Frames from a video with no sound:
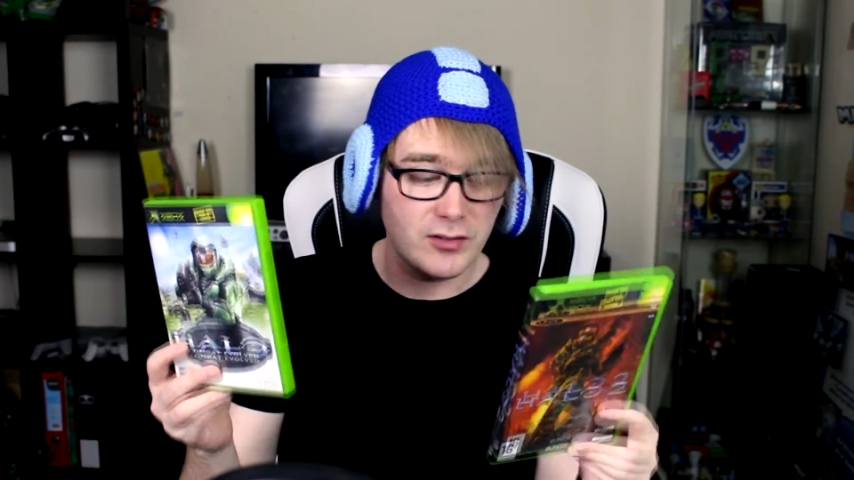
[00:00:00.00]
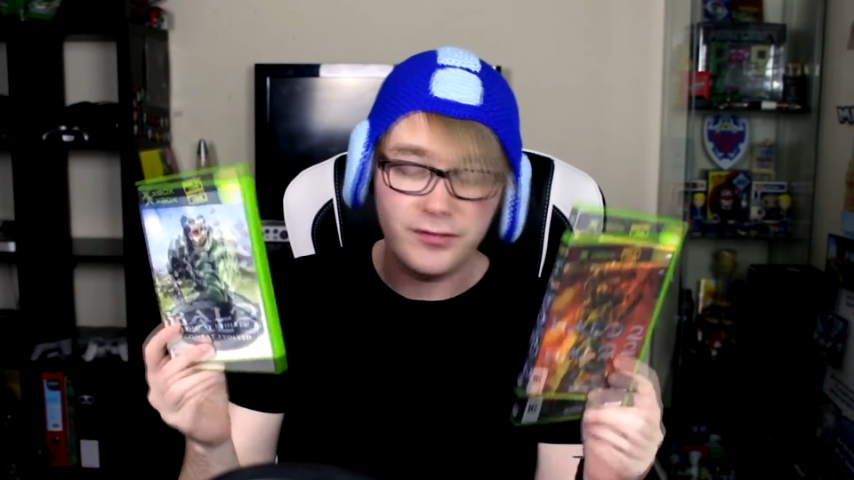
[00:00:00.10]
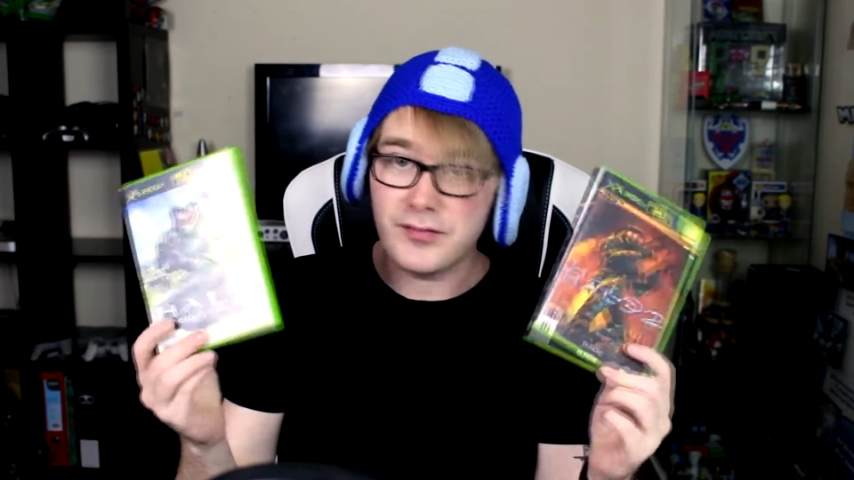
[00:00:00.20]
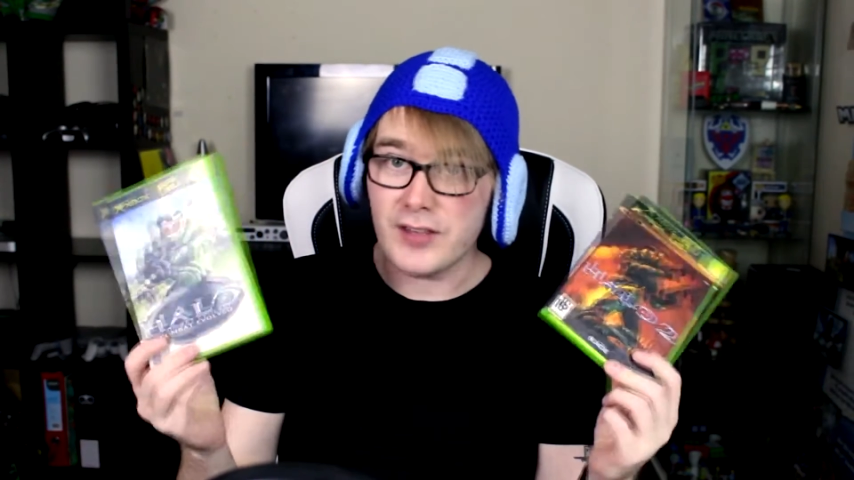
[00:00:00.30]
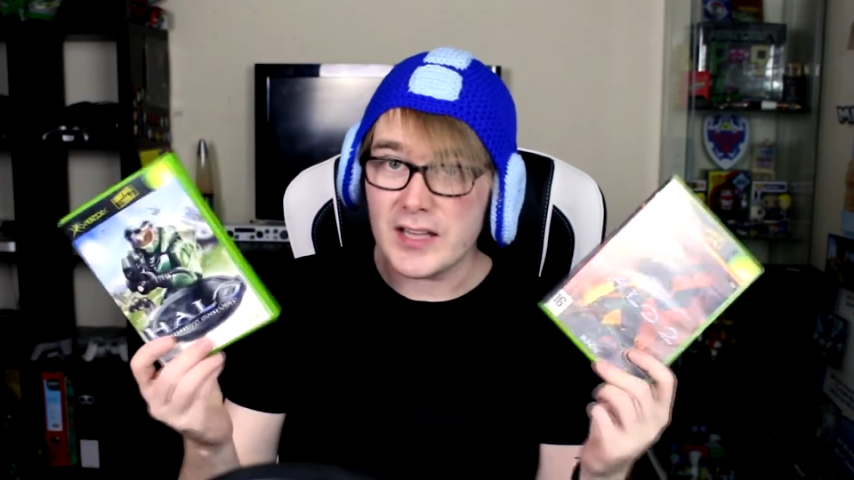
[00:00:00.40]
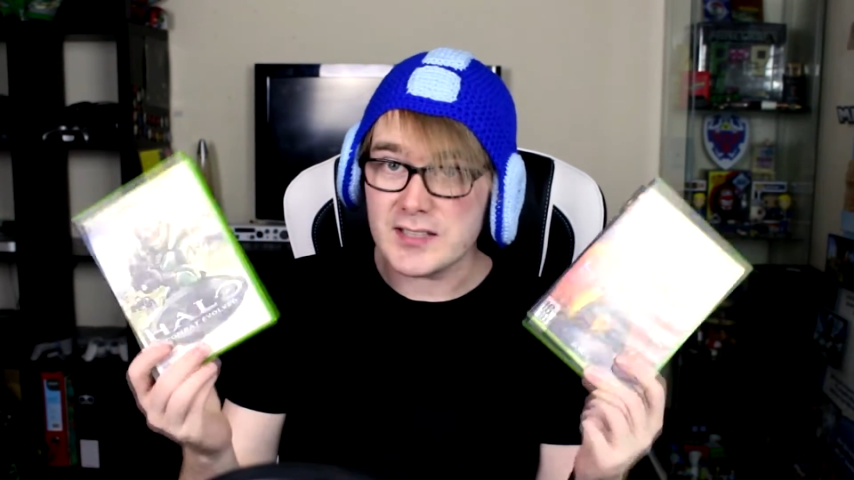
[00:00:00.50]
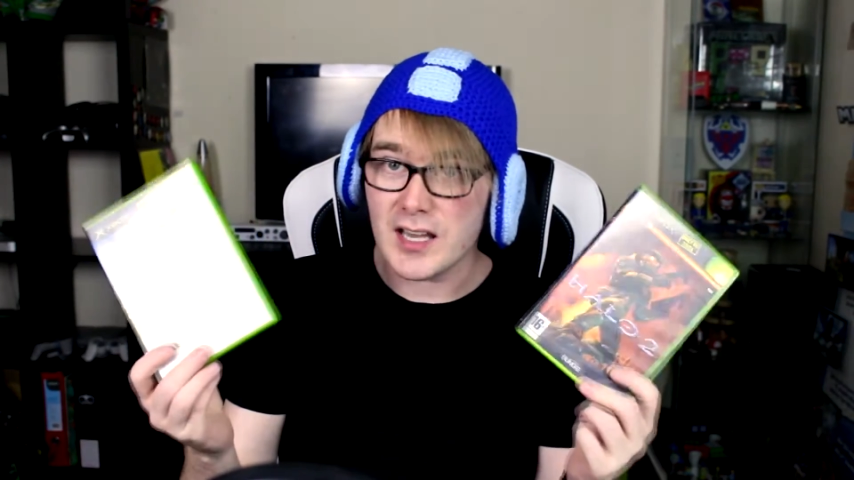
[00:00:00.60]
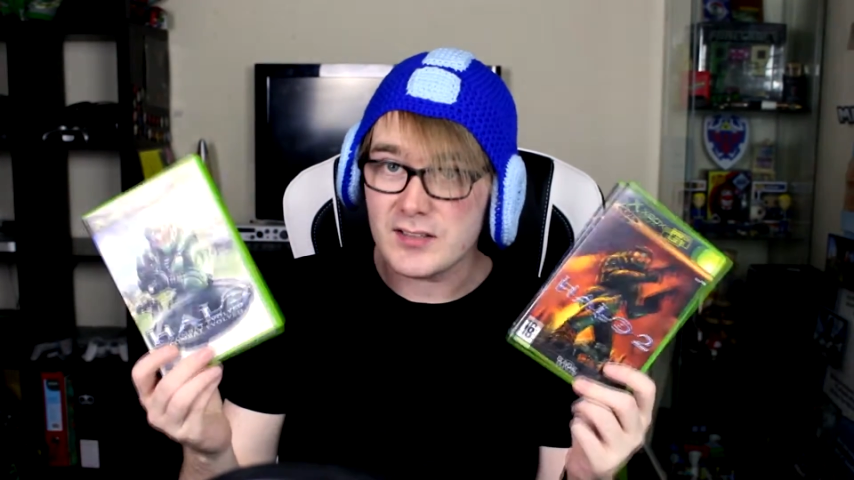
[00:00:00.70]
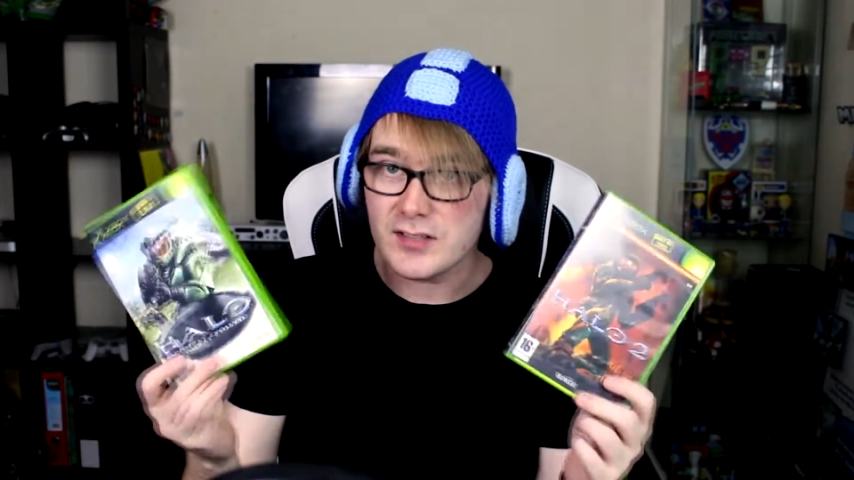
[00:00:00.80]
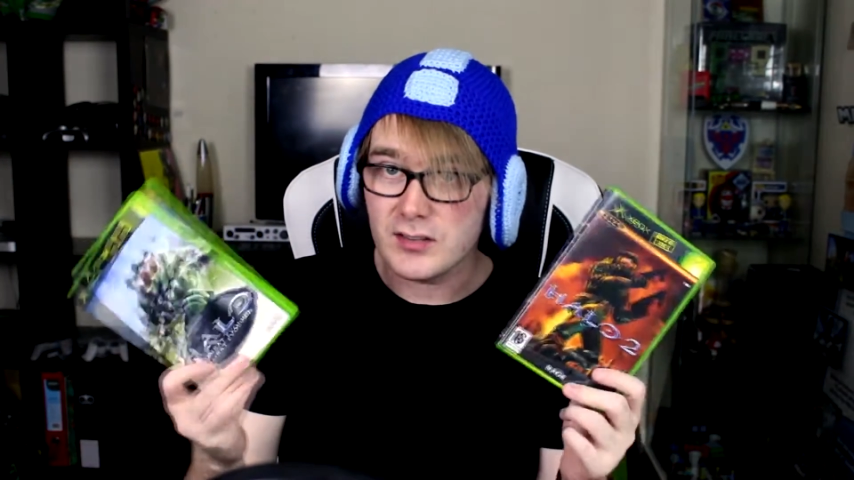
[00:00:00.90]
They're
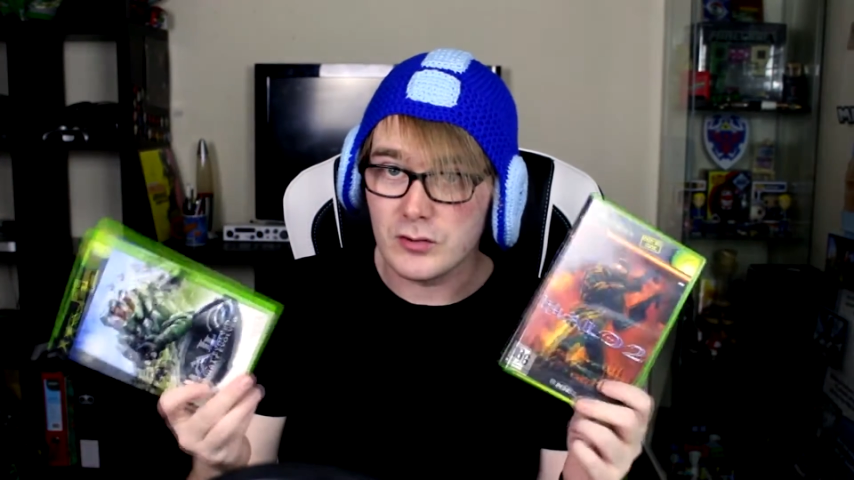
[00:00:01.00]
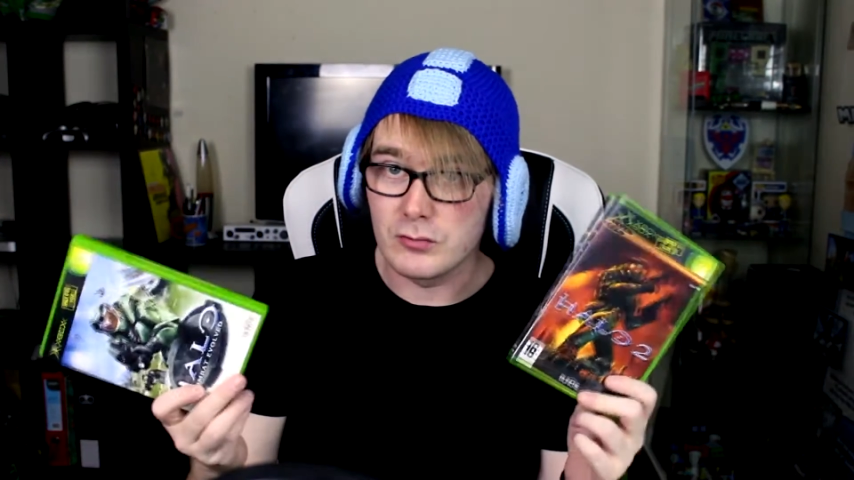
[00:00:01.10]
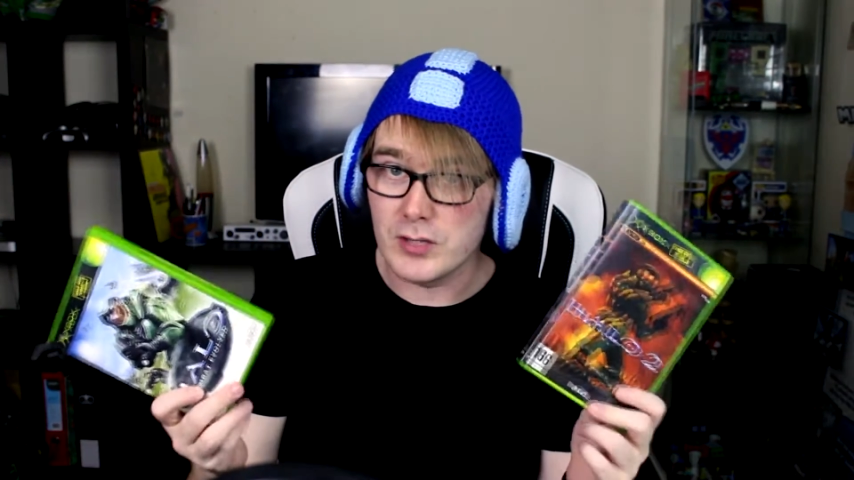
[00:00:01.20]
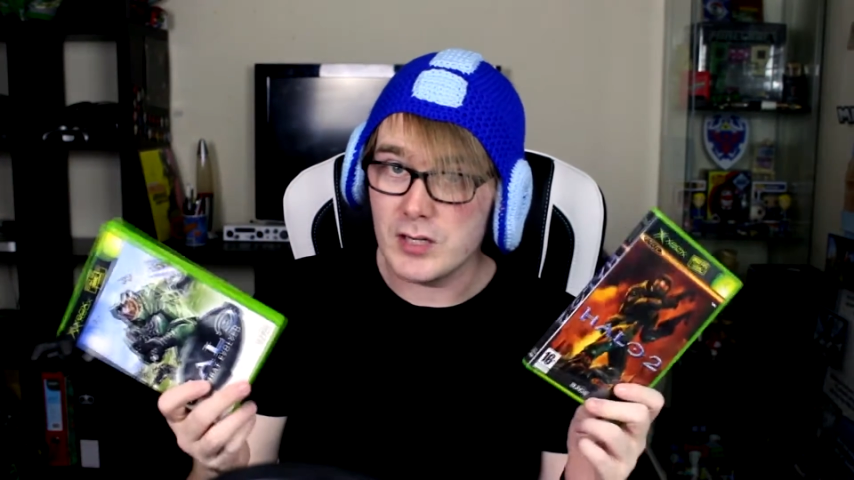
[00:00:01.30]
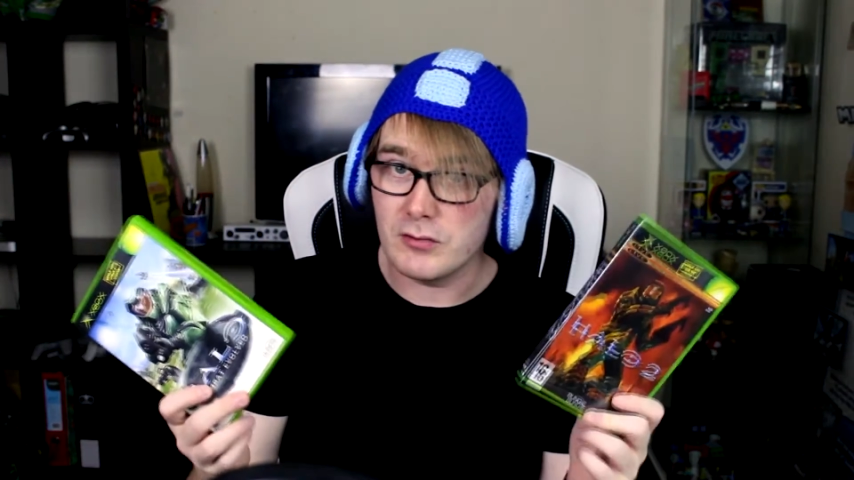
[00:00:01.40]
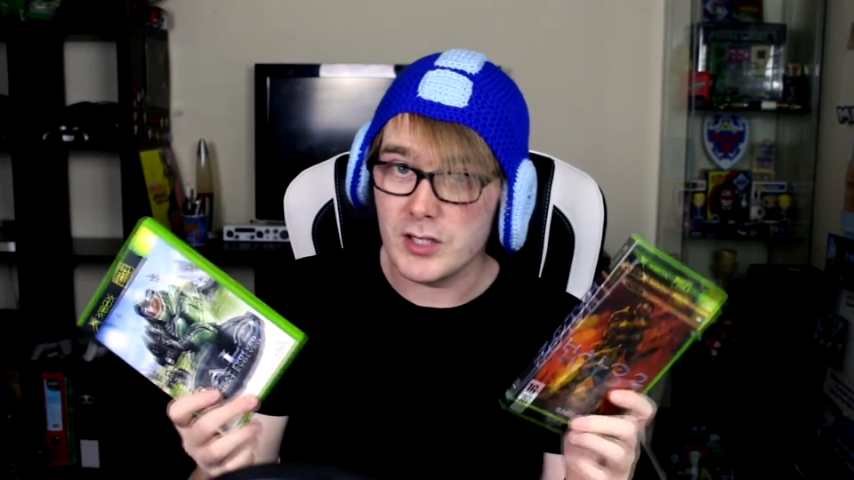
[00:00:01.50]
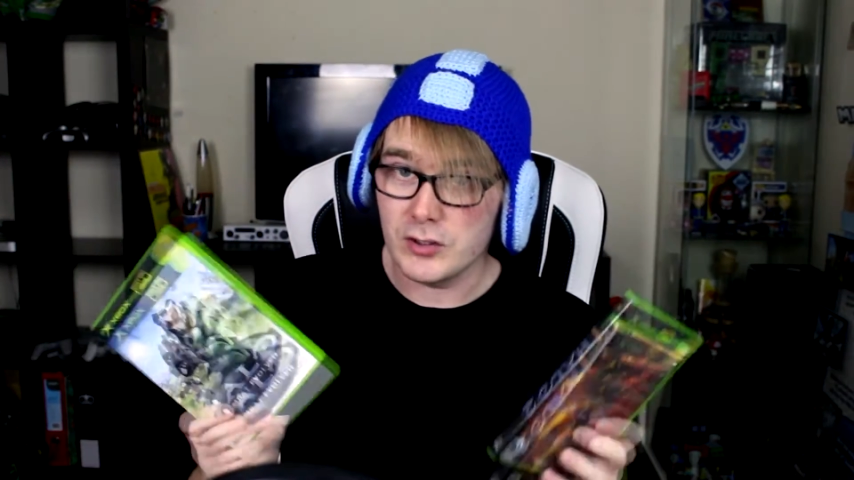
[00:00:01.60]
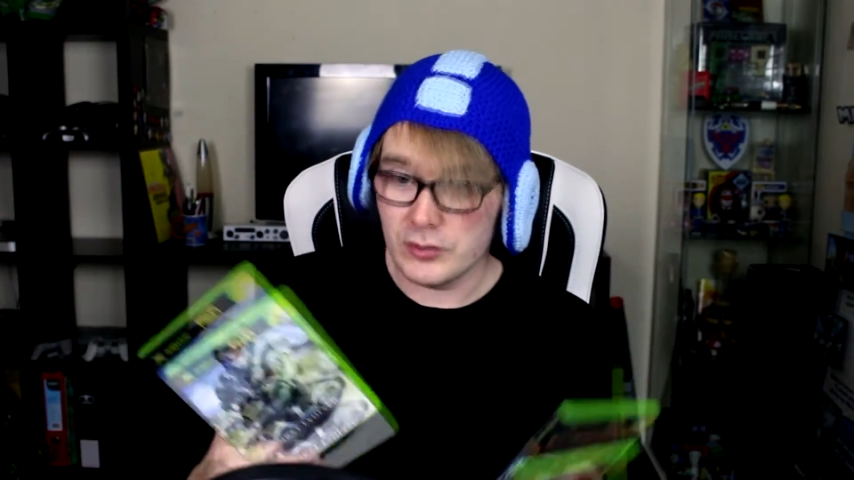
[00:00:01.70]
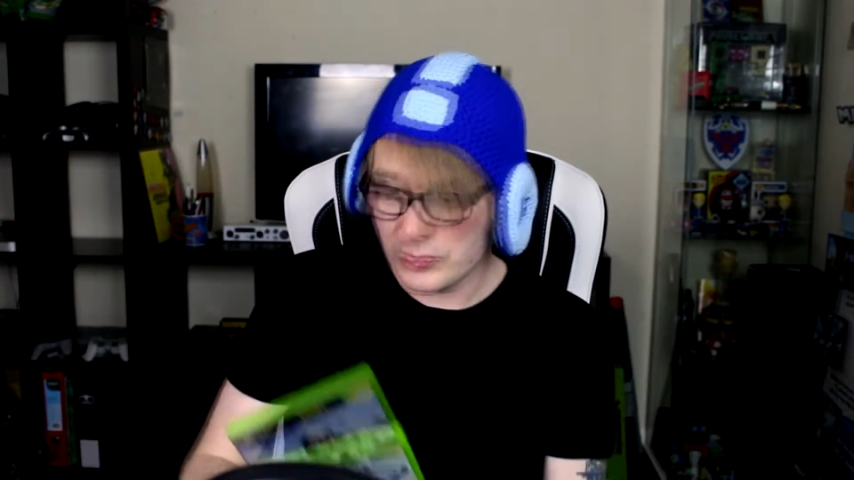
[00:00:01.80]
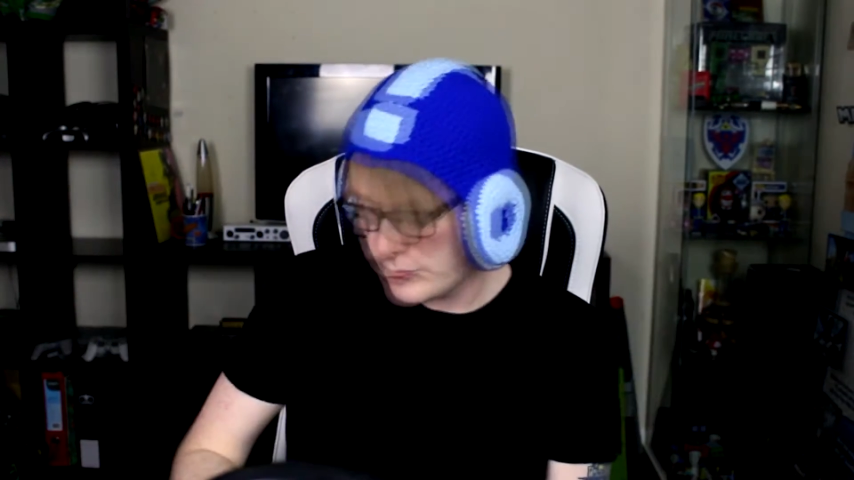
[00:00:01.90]
fantastic. They're really, really
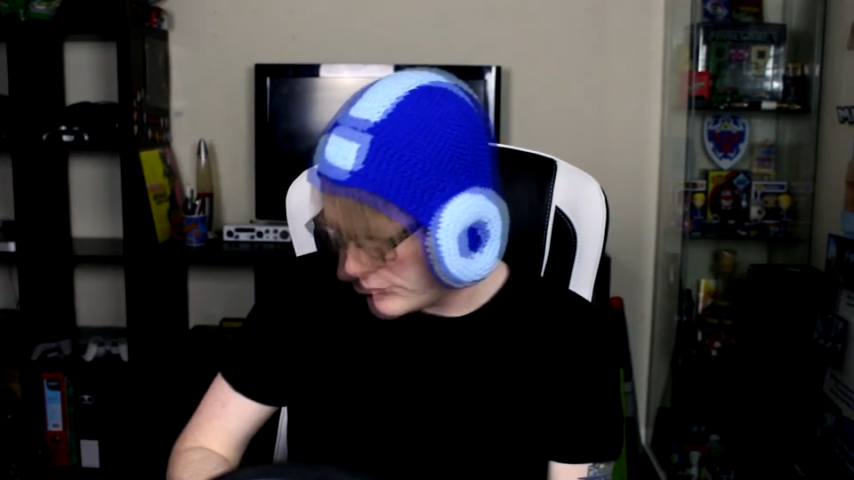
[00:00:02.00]
good.